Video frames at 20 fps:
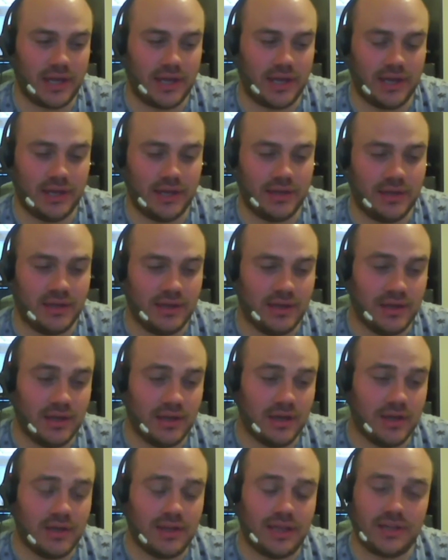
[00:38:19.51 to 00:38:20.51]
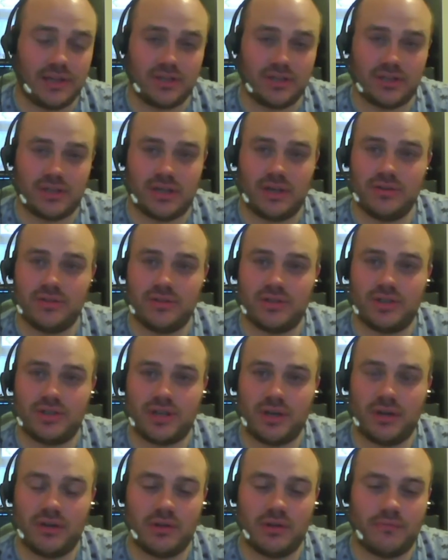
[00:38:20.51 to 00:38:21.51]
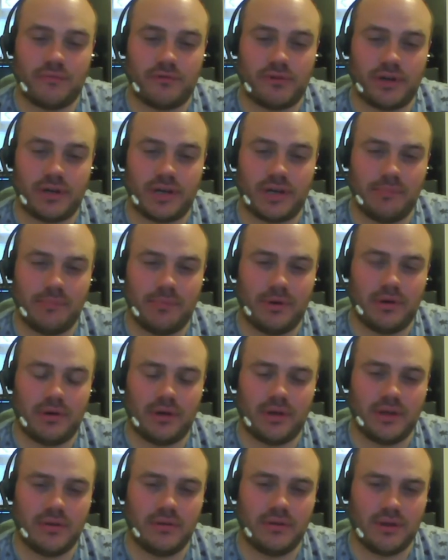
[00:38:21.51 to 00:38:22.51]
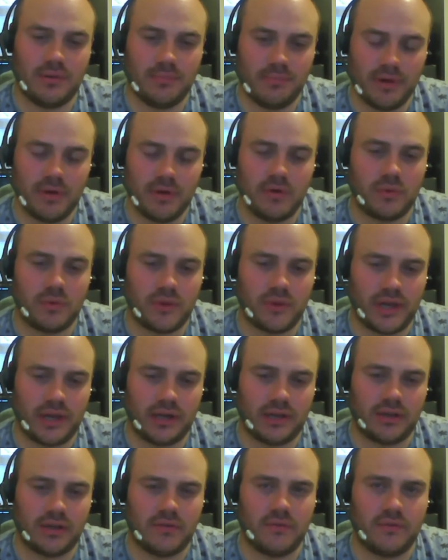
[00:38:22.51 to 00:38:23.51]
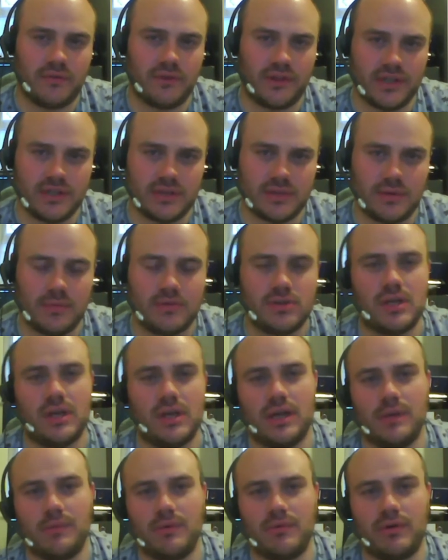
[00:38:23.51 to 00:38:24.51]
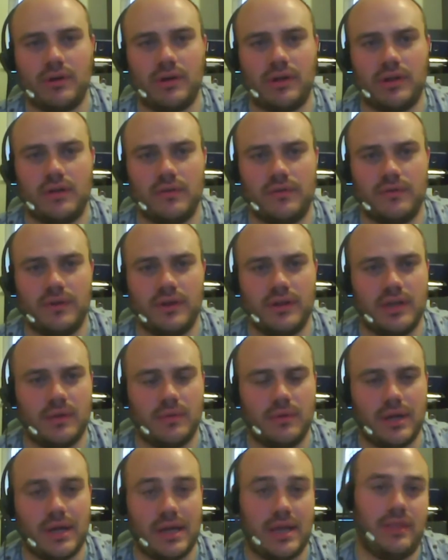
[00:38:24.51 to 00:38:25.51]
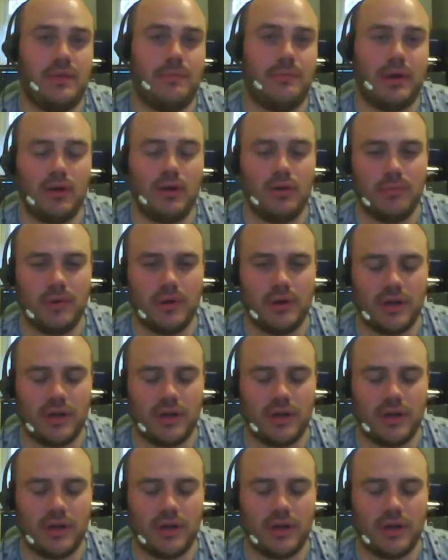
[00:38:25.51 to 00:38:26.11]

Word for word: And that just goes to show that Frank Lampard can can build with that. And I don't think there's don't get me wrong, I don't think there at the moment.